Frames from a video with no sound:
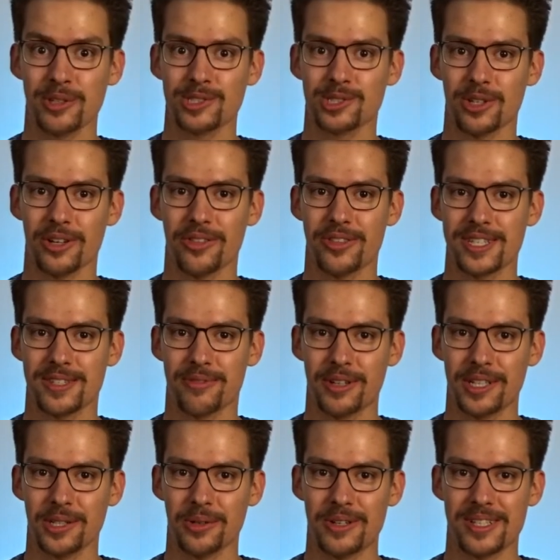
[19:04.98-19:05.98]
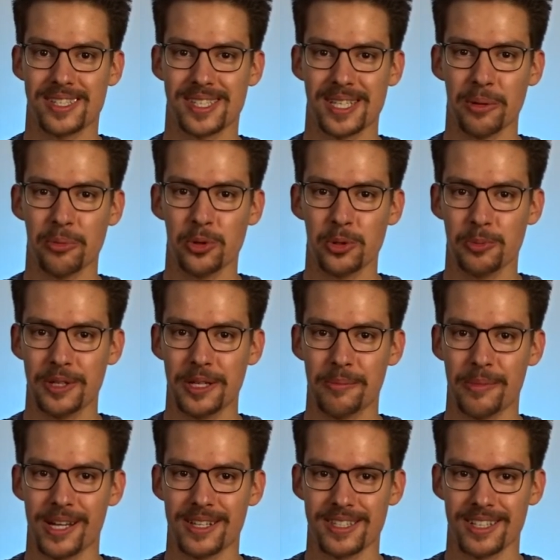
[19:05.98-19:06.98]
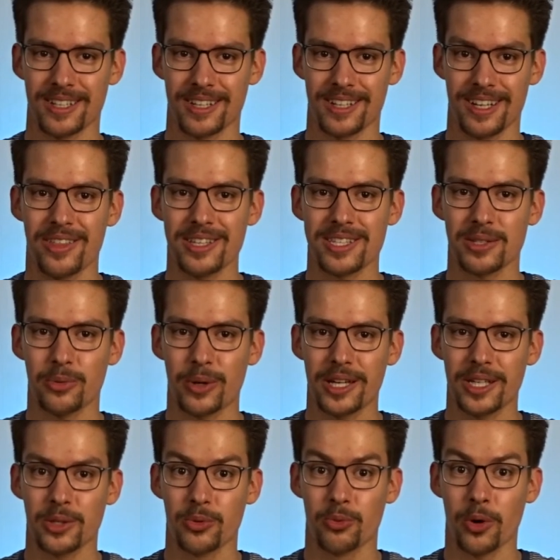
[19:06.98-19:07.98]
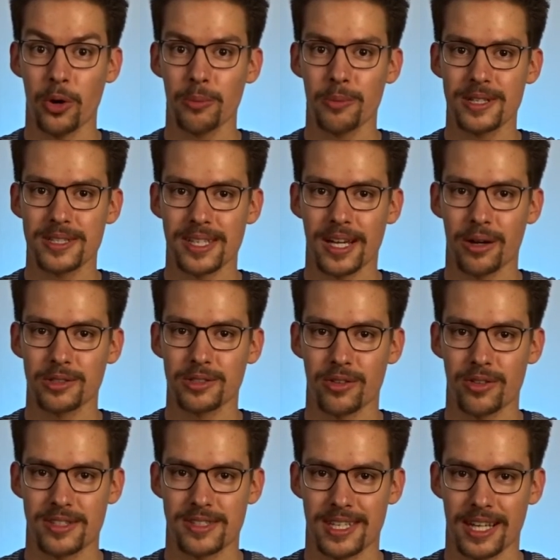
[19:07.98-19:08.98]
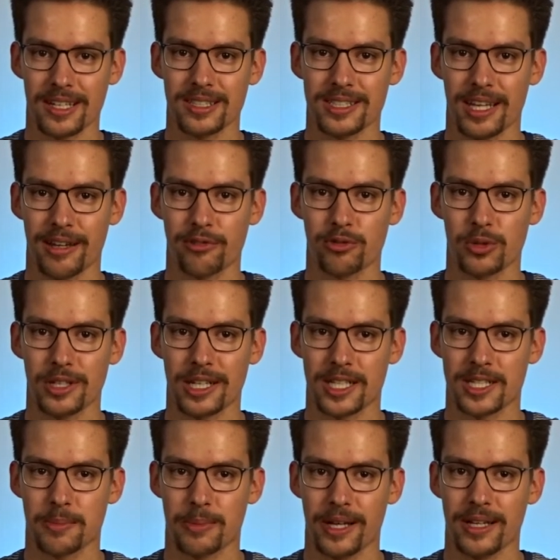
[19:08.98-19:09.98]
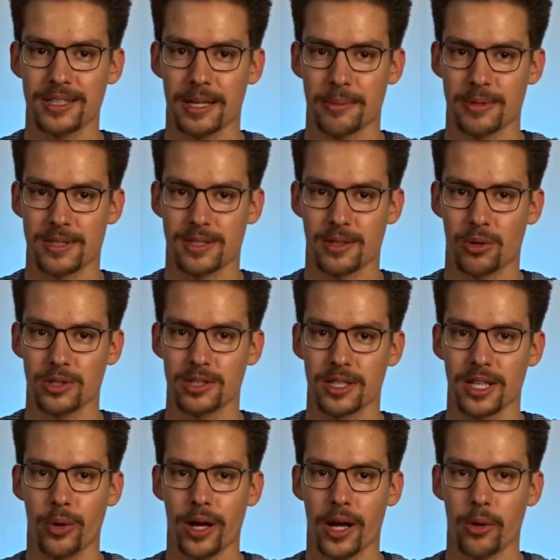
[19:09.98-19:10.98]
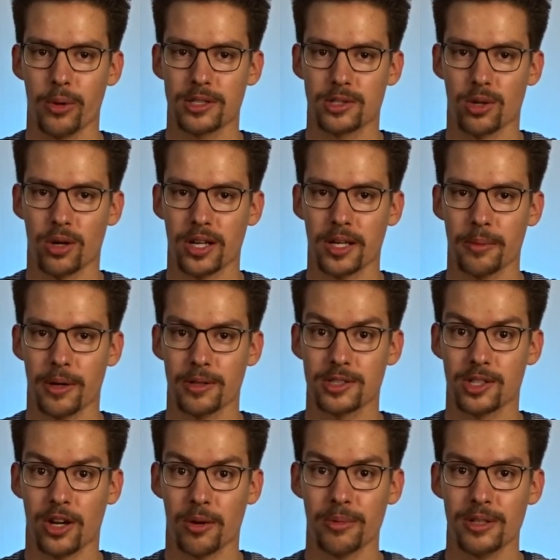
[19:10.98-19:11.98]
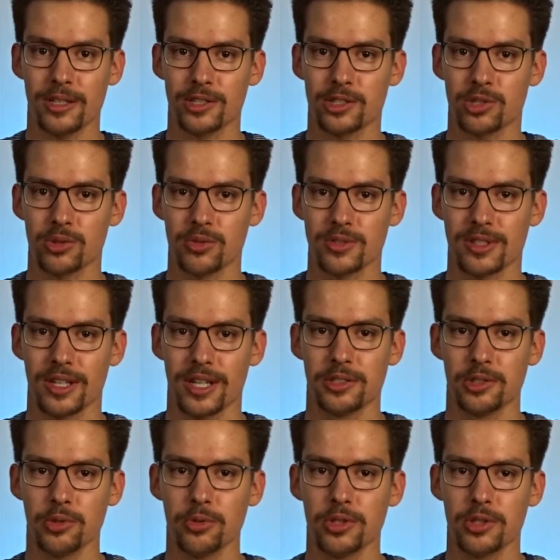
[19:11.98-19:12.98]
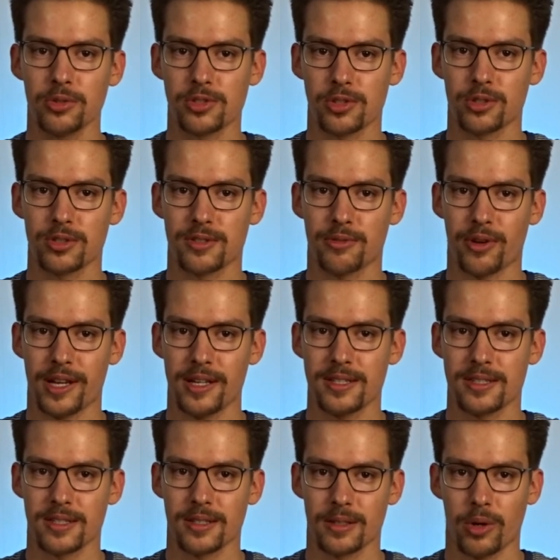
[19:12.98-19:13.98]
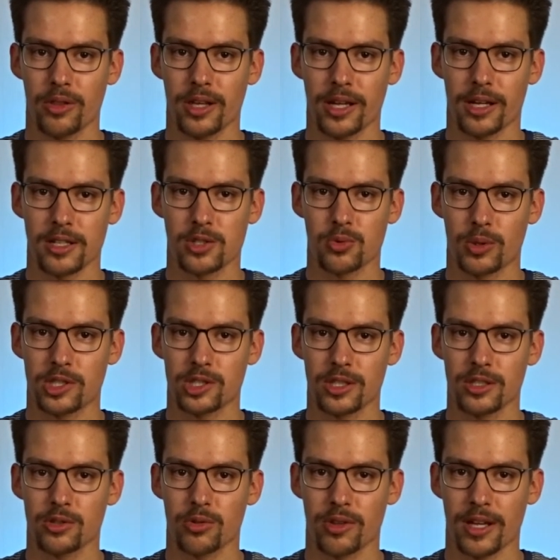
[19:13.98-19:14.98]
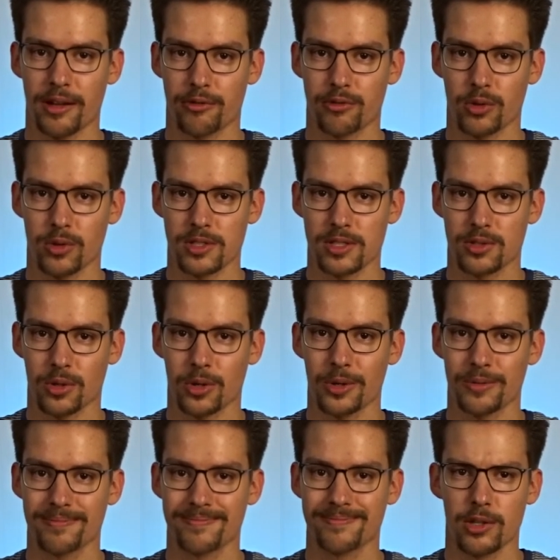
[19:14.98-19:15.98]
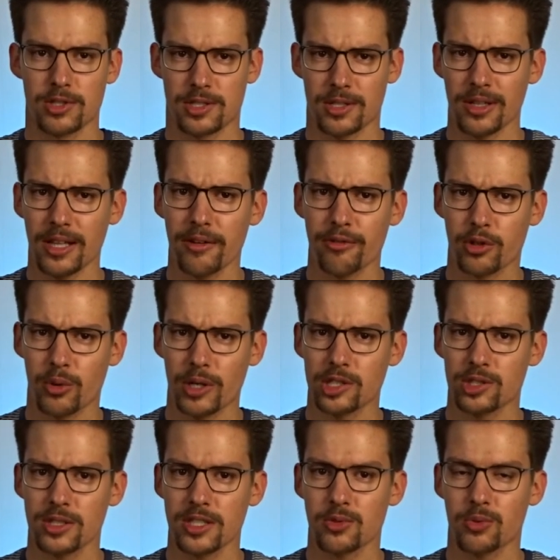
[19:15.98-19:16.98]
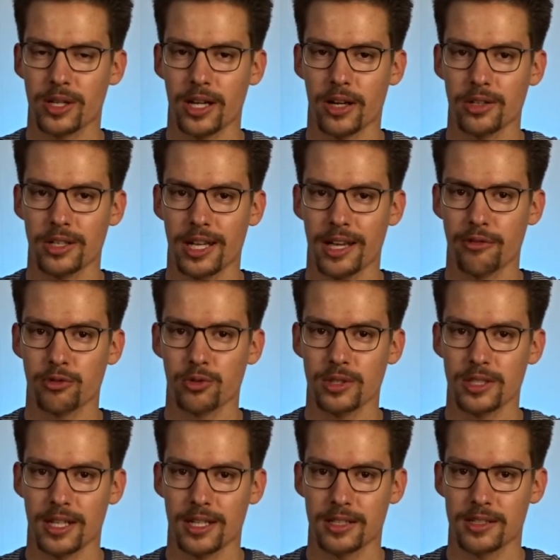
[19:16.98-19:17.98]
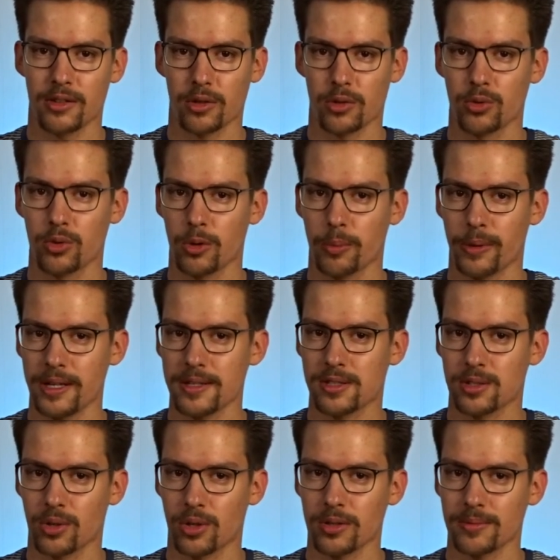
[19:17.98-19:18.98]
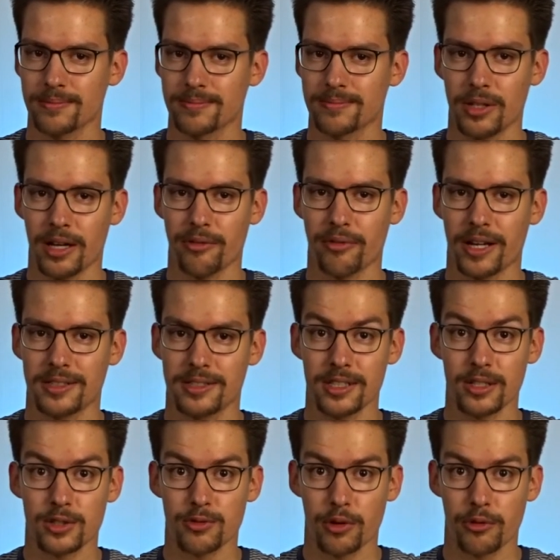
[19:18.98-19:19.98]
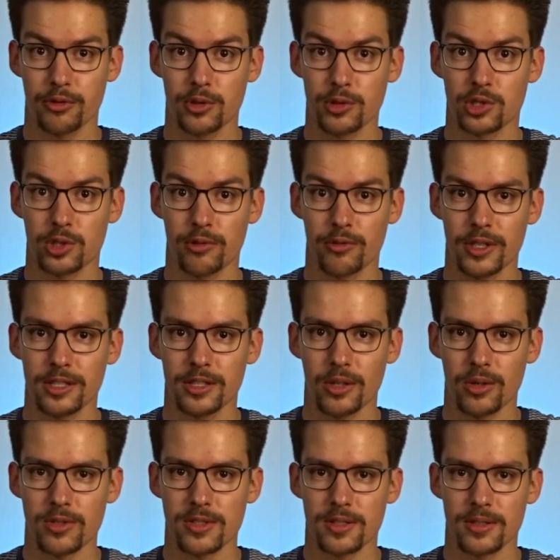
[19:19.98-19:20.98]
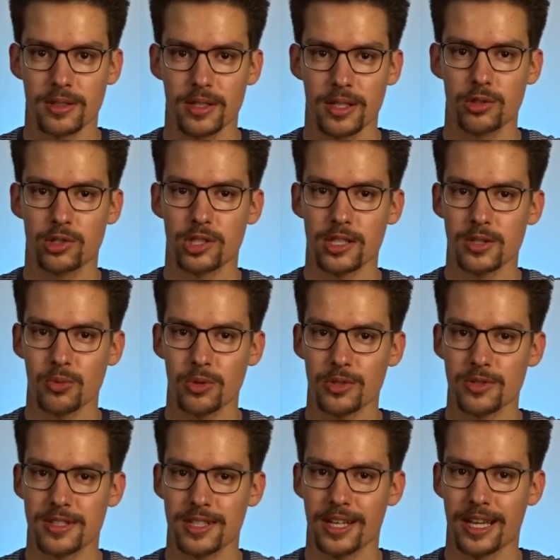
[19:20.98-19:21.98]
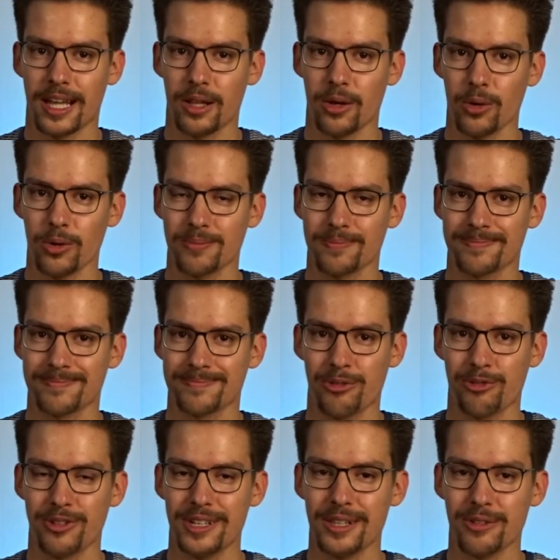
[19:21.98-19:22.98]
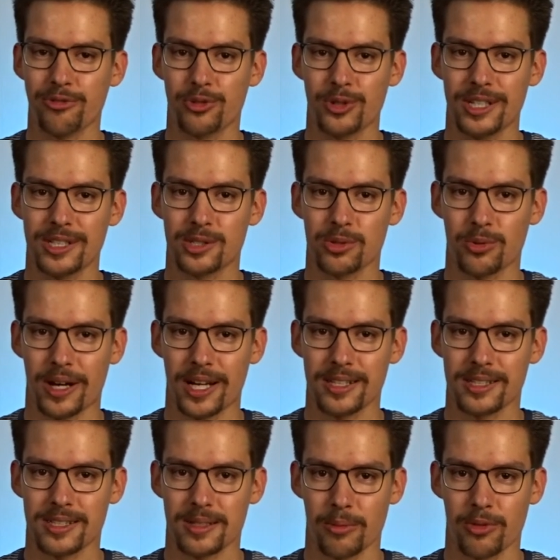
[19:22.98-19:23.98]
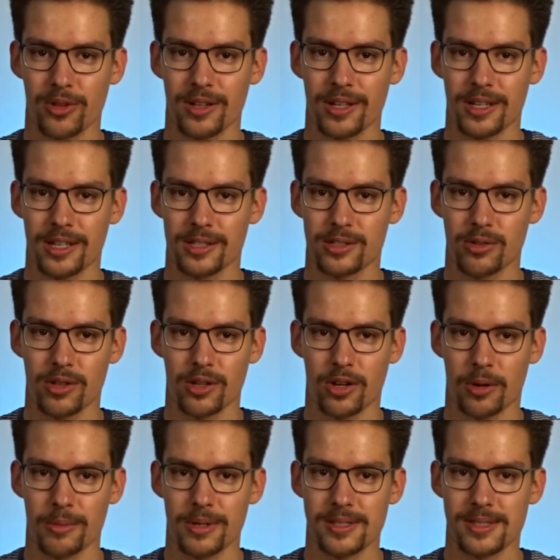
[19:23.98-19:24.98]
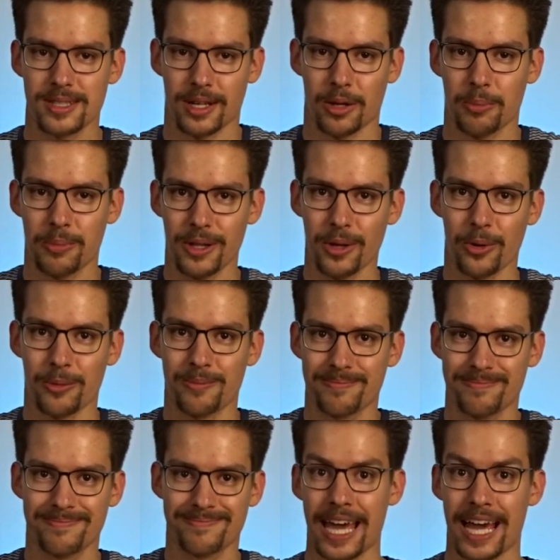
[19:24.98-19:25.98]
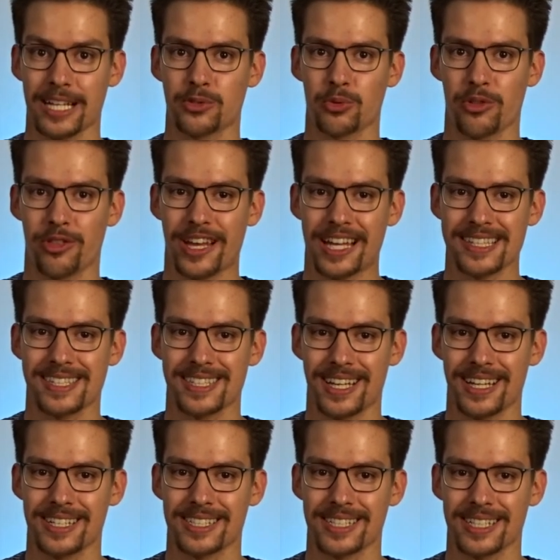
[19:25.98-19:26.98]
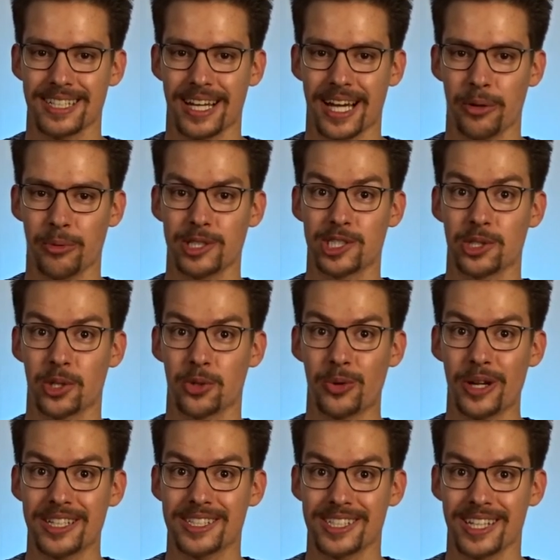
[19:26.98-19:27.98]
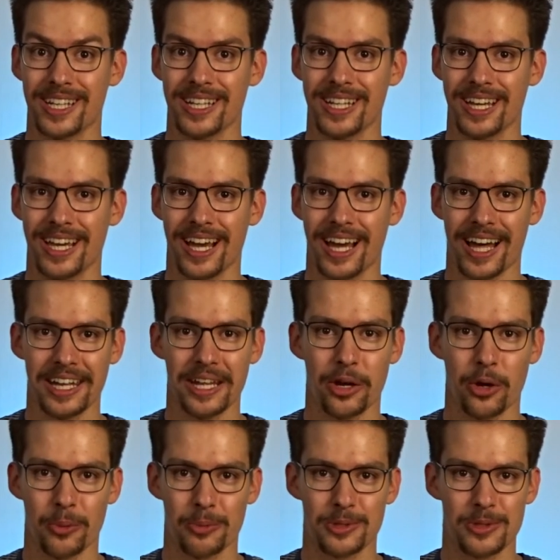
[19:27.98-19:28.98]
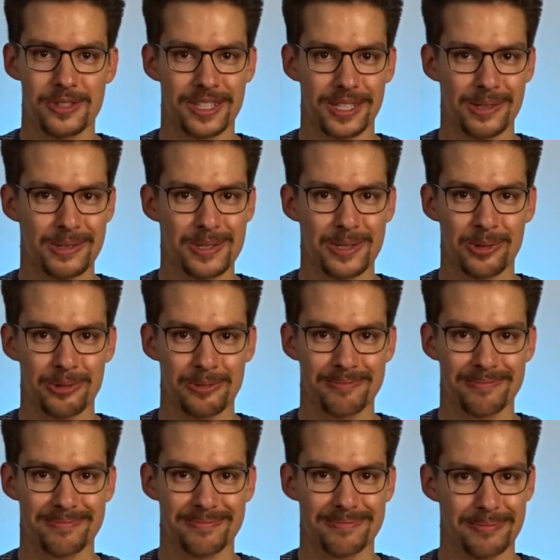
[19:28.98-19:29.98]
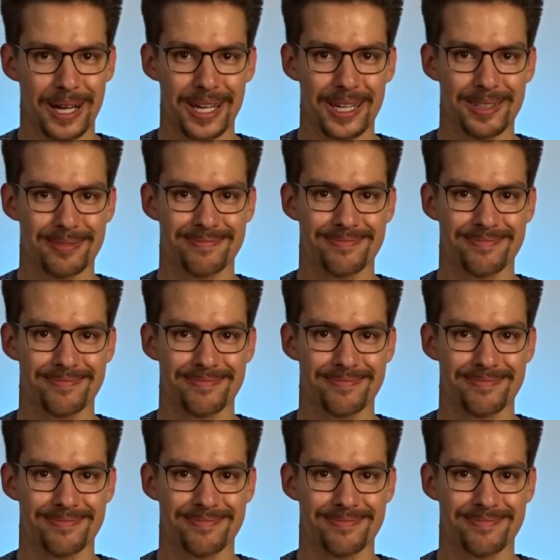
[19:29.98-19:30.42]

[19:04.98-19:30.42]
you enjoyed this video, a sub would be amazing. This way you won't miss out on the second F-Droid Explained episode where I will talk about common issues new users face when they are switching to the F-Droid store. You still have questions regarding F-Droid and the Google Play Store? You have ideas for future videos? You just want to say hello? Feel free to write something into the comments down below. And with that said, I wish you a great day and I hope to see you soon. Bye!